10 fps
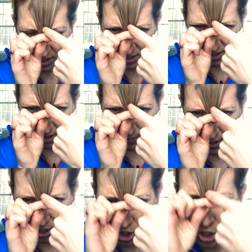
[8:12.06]
is gonna be
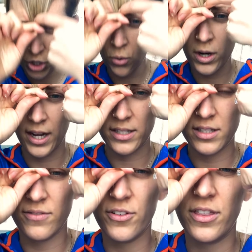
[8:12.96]
the
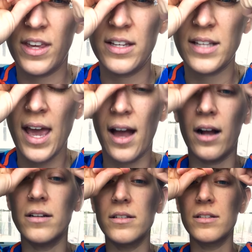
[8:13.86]
shortest for these
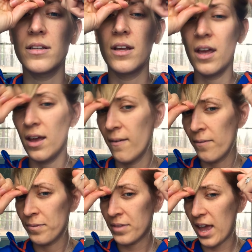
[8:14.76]
hairs.
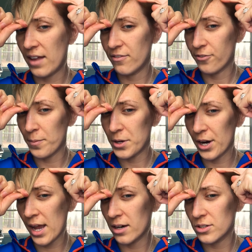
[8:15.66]
And from your
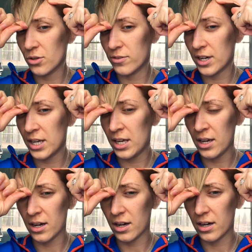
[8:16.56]
hairs over
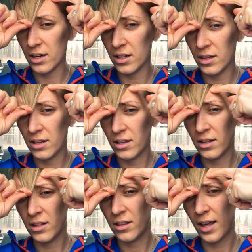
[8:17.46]
here
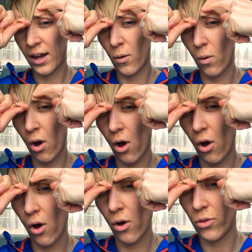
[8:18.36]
that go
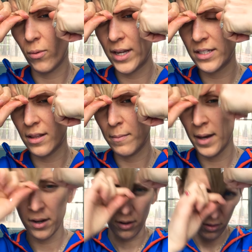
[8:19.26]
all the way to the
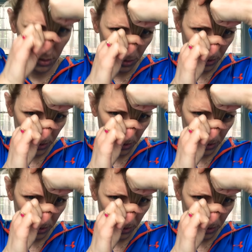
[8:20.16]
middle,